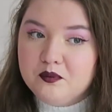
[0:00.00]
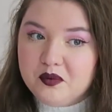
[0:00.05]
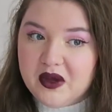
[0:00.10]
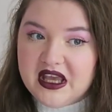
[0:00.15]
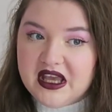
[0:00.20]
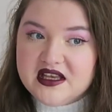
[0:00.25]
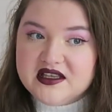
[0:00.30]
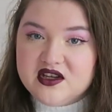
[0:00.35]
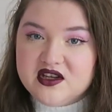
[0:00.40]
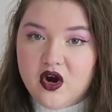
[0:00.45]

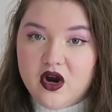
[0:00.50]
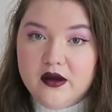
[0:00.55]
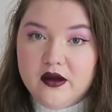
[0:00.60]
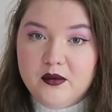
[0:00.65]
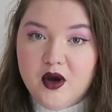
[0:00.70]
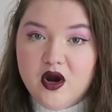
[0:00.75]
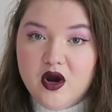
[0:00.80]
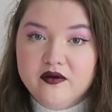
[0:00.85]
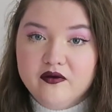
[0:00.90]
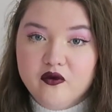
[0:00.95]
biggest
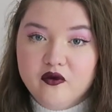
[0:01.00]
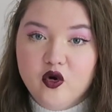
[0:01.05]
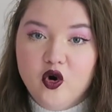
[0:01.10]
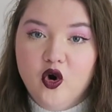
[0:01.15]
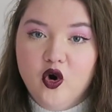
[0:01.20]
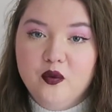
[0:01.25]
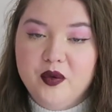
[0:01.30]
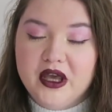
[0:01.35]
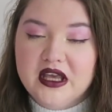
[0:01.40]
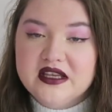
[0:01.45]
item
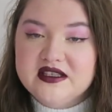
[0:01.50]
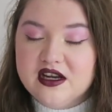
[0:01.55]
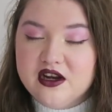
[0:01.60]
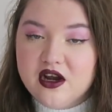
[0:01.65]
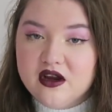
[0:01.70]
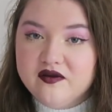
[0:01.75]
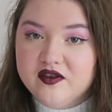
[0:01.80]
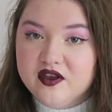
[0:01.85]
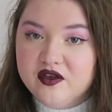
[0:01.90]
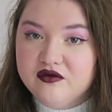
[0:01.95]
overall because I
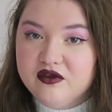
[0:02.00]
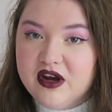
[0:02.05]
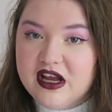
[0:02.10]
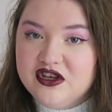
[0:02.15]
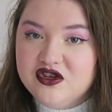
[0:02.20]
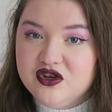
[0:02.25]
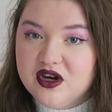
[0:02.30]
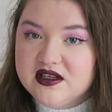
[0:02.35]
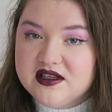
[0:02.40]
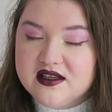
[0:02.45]
know for the
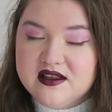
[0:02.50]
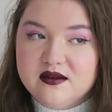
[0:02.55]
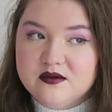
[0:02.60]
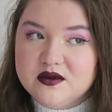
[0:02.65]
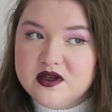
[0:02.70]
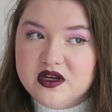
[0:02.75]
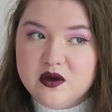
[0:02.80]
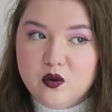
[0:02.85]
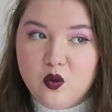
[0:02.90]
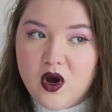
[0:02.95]
red dress I think there
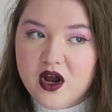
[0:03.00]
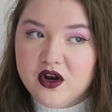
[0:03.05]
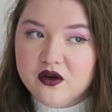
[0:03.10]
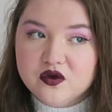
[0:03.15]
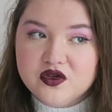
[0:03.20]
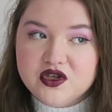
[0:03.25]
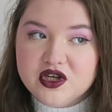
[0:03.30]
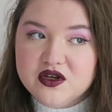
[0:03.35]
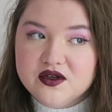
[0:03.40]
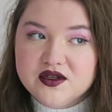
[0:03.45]
was only one
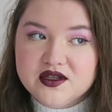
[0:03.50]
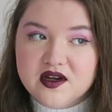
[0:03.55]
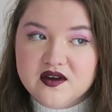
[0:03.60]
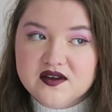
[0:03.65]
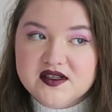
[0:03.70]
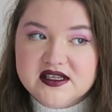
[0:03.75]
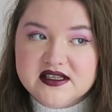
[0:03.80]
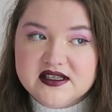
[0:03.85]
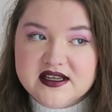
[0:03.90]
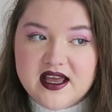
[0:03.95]
or two
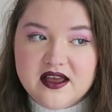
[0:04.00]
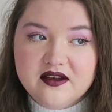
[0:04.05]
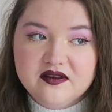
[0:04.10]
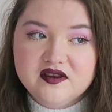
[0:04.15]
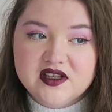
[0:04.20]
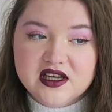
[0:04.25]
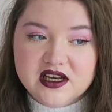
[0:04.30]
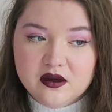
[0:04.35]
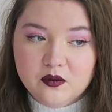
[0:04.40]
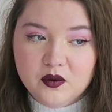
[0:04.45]
sizes
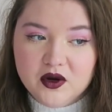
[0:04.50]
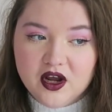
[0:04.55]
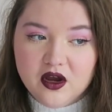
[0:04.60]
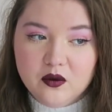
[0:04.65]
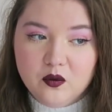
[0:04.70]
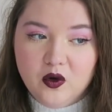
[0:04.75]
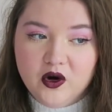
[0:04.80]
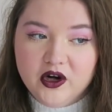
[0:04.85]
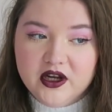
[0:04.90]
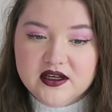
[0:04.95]
left in it when
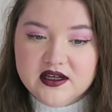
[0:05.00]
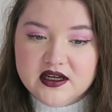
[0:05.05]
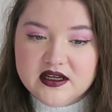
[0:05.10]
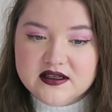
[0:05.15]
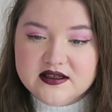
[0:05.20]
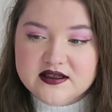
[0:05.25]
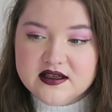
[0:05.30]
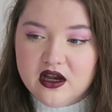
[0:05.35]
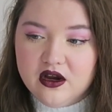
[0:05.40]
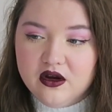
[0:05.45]
I wanted
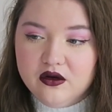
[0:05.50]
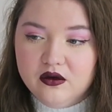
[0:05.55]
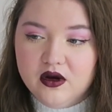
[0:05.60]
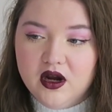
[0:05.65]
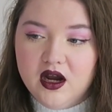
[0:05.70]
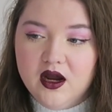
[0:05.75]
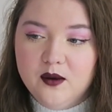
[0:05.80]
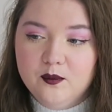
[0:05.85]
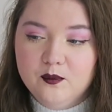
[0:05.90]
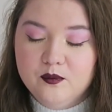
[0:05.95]
it
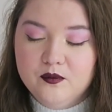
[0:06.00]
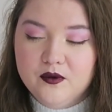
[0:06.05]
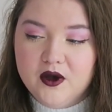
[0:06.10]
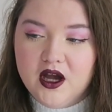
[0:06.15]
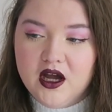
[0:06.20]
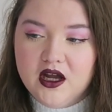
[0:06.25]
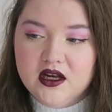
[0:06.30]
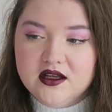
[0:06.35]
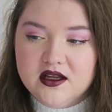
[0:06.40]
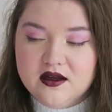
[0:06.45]
so um,
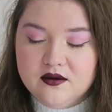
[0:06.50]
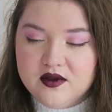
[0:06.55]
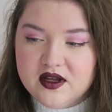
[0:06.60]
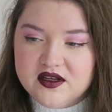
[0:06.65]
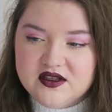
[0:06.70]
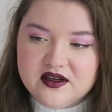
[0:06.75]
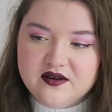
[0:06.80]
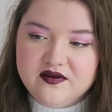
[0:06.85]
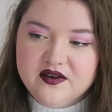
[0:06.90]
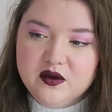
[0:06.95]
I,
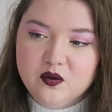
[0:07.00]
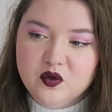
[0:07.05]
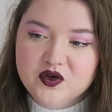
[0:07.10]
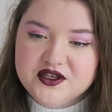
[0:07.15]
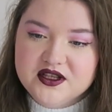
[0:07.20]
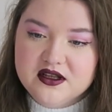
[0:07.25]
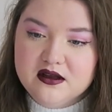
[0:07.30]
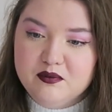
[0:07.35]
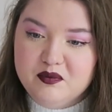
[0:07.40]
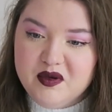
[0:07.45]
that definitely
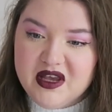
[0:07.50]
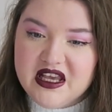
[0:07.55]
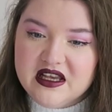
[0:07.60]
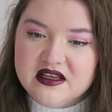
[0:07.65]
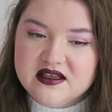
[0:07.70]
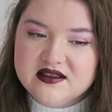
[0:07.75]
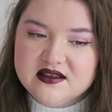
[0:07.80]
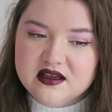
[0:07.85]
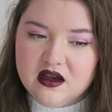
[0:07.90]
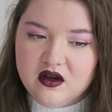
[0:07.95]
wasn't the
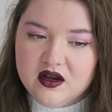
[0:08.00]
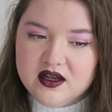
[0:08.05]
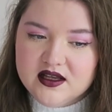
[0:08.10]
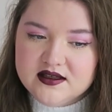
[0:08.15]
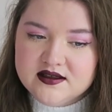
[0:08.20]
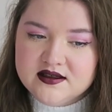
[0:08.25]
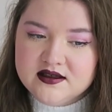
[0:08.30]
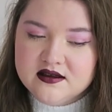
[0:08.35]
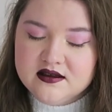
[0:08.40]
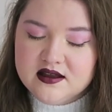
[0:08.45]
biggest
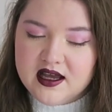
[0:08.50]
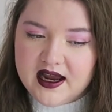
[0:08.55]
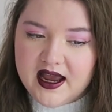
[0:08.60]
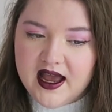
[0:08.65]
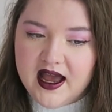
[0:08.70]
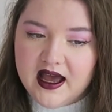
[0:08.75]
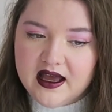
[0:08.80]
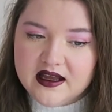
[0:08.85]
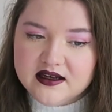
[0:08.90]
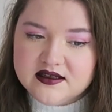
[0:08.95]
size they
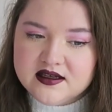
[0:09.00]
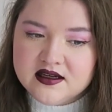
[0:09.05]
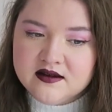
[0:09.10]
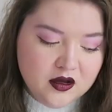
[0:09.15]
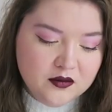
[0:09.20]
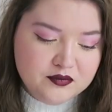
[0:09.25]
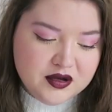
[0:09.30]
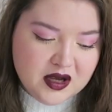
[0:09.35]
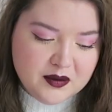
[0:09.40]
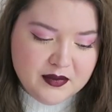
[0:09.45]
had
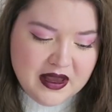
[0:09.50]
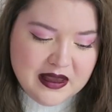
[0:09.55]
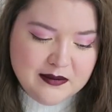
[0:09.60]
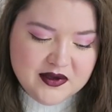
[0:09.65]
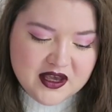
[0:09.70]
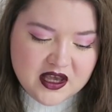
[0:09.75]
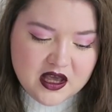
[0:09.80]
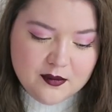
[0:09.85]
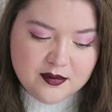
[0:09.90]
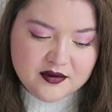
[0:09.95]
but
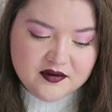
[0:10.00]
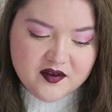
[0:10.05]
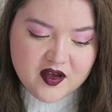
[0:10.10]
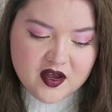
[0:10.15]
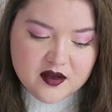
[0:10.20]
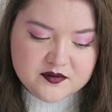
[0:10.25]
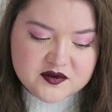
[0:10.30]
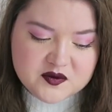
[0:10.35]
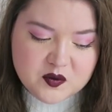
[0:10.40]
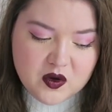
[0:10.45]
maybe a couple of
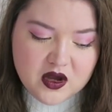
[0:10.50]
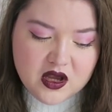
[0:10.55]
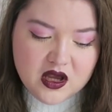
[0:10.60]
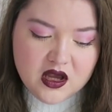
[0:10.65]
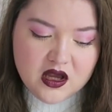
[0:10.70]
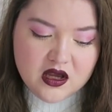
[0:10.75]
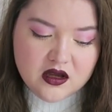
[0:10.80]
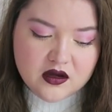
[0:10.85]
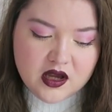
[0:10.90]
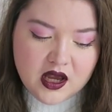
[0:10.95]
items
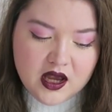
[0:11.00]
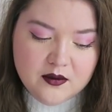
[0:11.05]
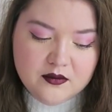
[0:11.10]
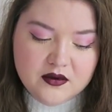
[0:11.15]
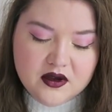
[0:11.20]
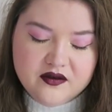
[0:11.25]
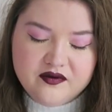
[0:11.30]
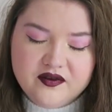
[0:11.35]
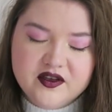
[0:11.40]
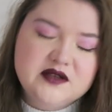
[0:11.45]
were
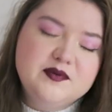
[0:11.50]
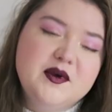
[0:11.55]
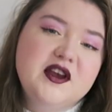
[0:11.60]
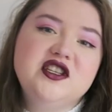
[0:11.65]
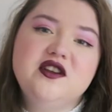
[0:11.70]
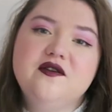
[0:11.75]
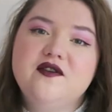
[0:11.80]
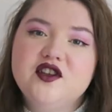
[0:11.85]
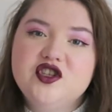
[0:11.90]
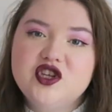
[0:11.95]
um,
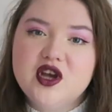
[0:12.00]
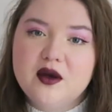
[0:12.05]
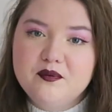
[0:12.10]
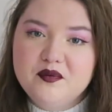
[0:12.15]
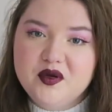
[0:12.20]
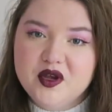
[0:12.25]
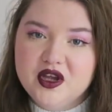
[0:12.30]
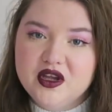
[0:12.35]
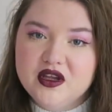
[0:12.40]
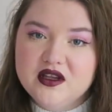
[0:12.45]
especially for
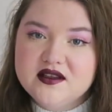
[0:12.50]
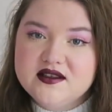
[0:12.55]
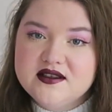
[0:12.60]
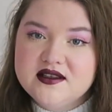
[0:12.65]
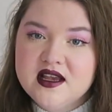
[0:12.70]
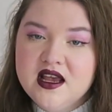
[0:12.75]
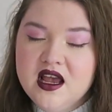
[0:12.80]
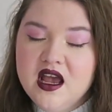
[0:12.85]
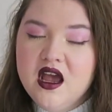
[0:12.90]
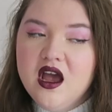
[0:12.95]
jumpers